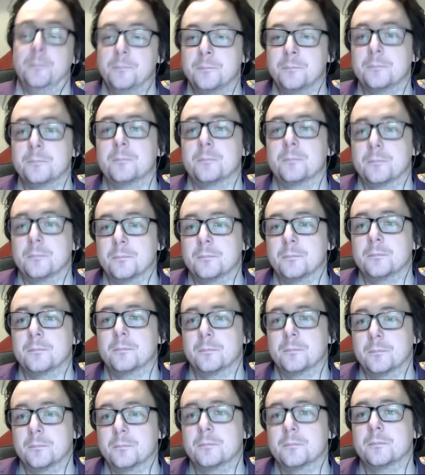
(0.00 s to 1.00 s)
like to say
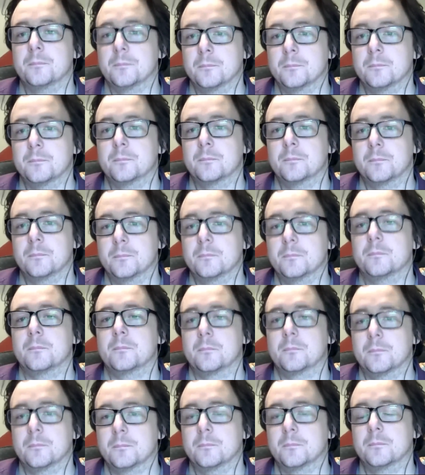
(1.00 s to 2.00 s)
that uh,
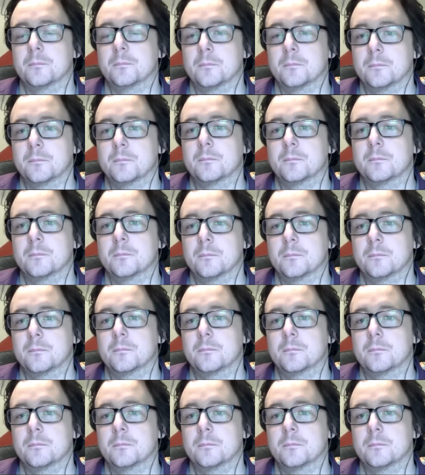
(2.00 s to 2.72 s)
pet so